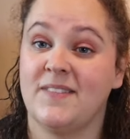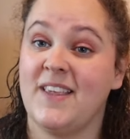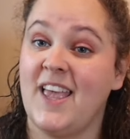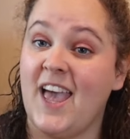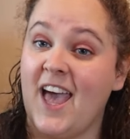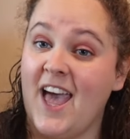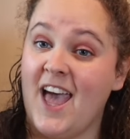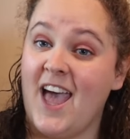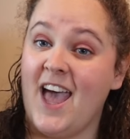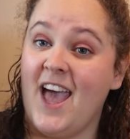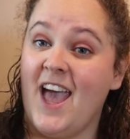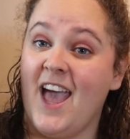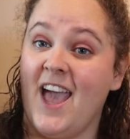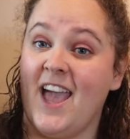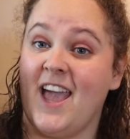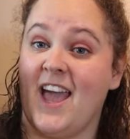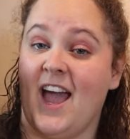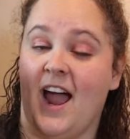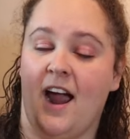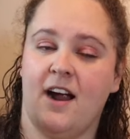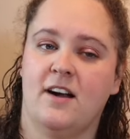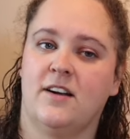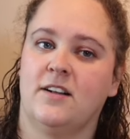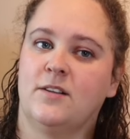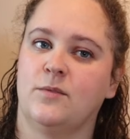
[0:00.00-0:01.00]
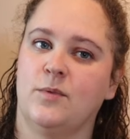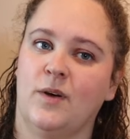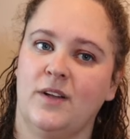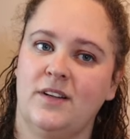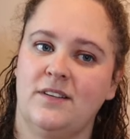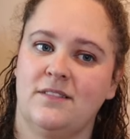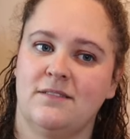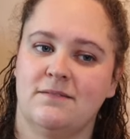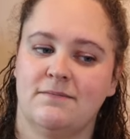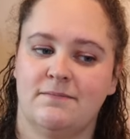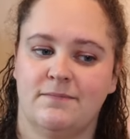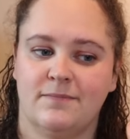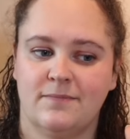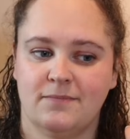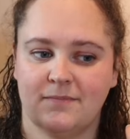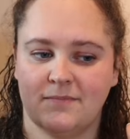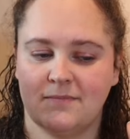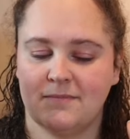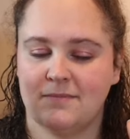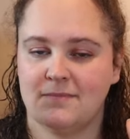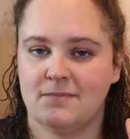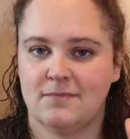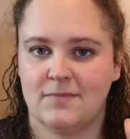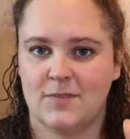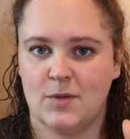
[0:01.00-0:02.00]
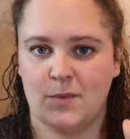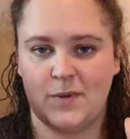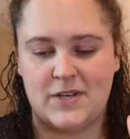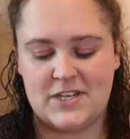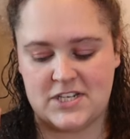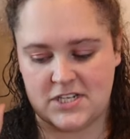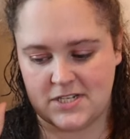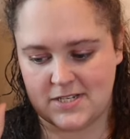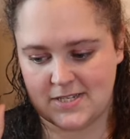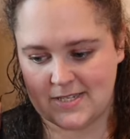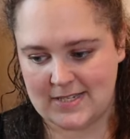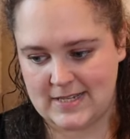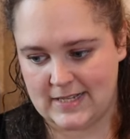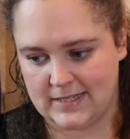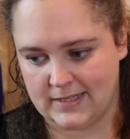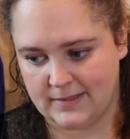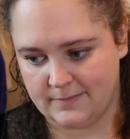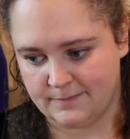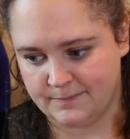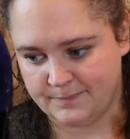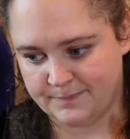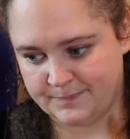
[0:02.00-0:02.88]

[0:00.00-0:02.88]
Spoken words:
Yay! Harald won, Norwegians nil.